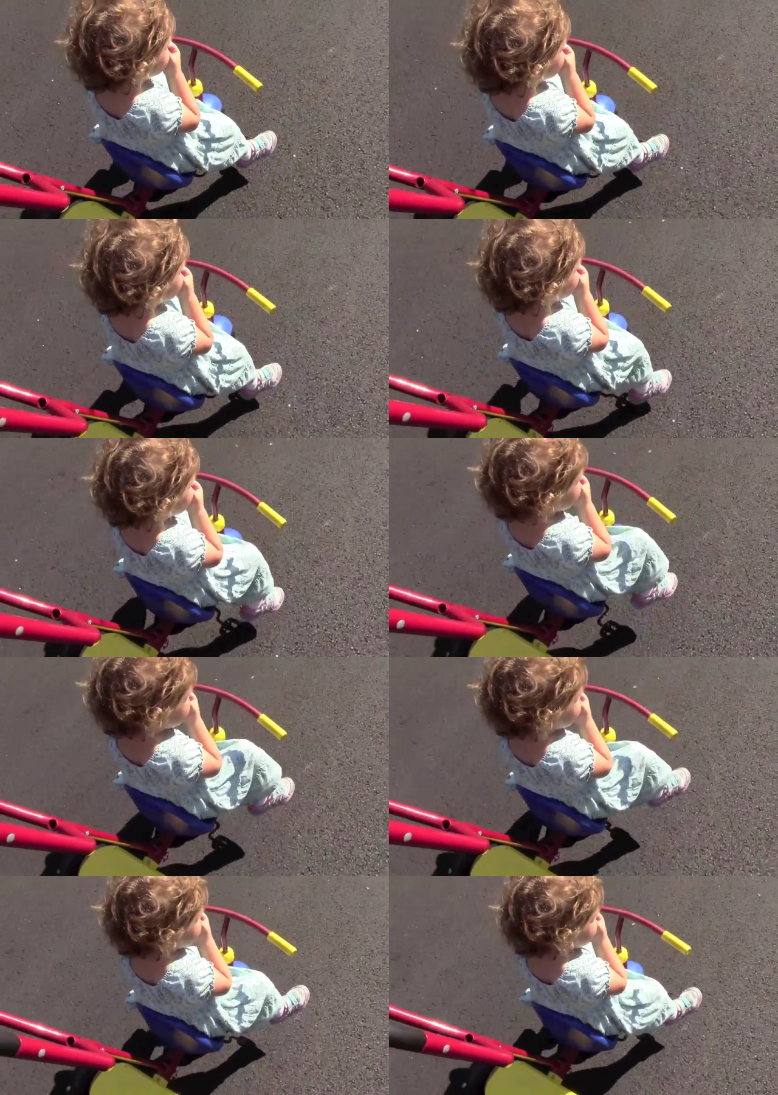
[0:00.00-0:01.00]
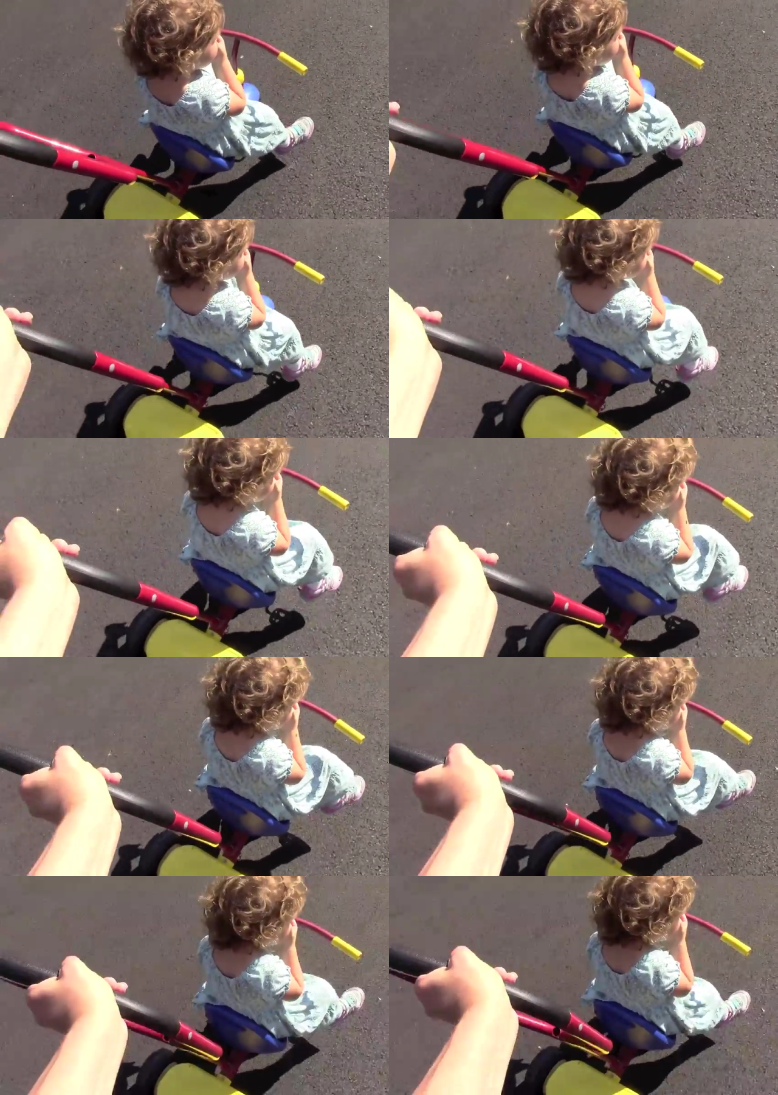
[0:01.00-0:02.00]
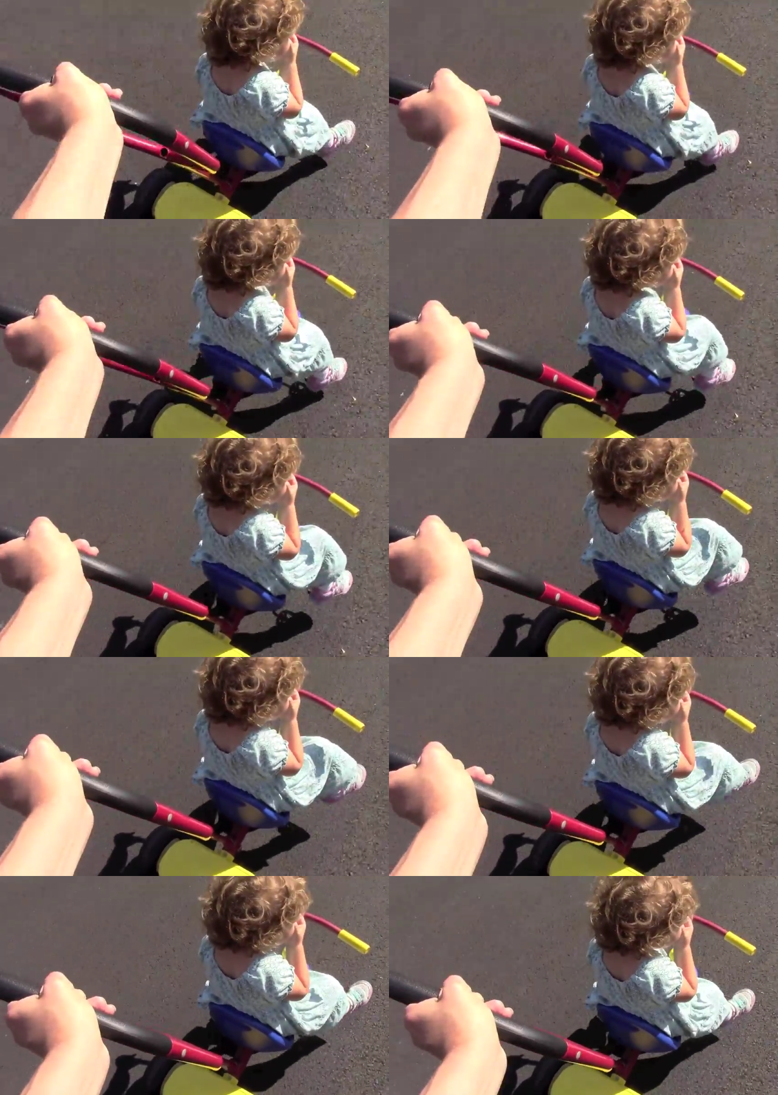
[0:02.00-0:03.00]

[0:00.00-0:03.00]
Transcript: (no speaker visible)